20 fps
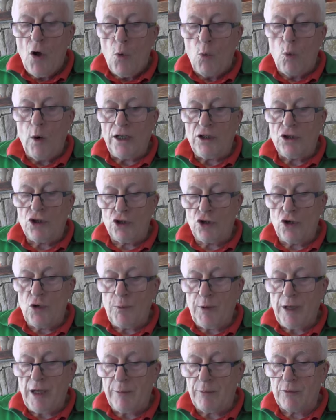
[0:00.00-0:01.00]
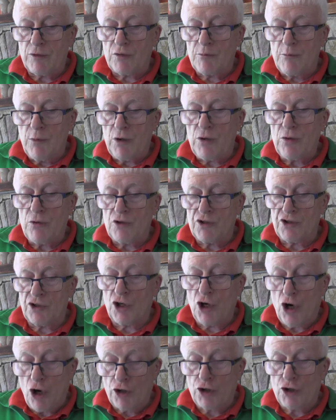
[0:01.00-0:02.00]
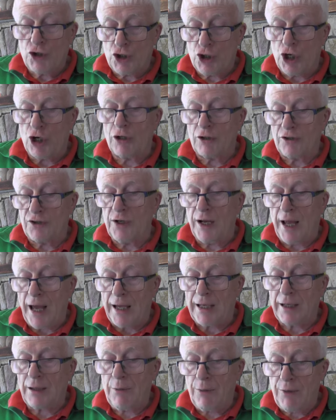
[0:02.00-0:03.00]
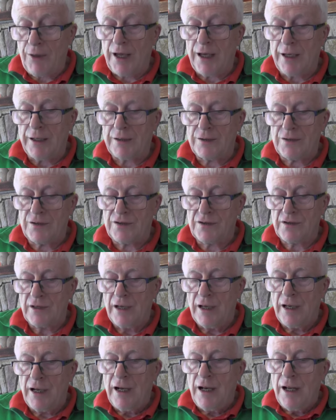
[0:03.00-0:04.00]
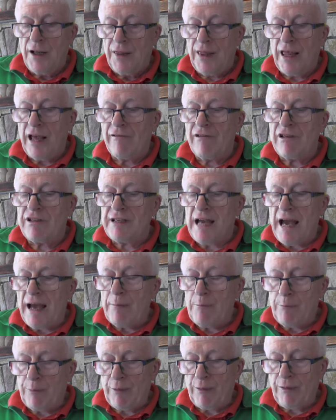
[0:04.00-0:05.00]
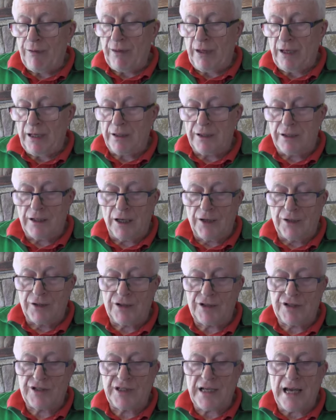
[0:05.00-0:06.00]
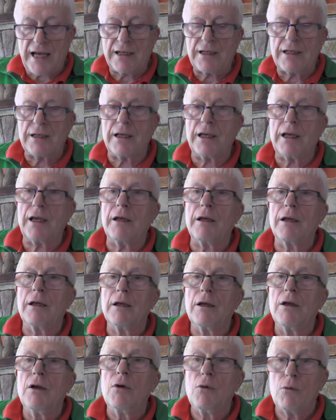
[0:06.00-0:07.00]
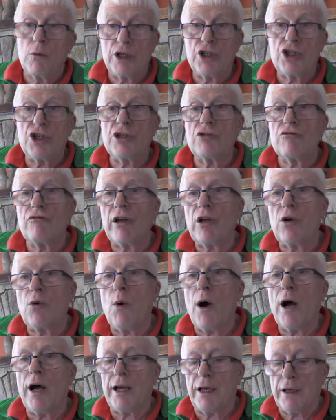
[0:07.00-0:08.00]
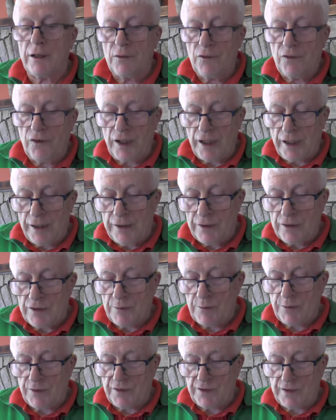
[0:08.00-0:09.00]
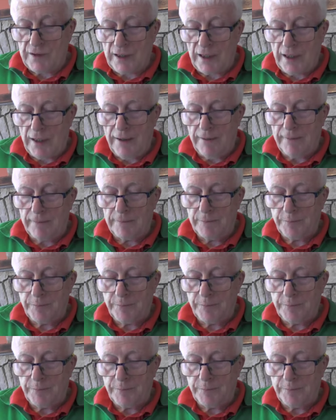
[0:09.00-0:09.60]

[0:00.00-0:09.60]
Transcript: When two people's moons are conjunct like this, there is empathy and understanding, which is required for intimacy.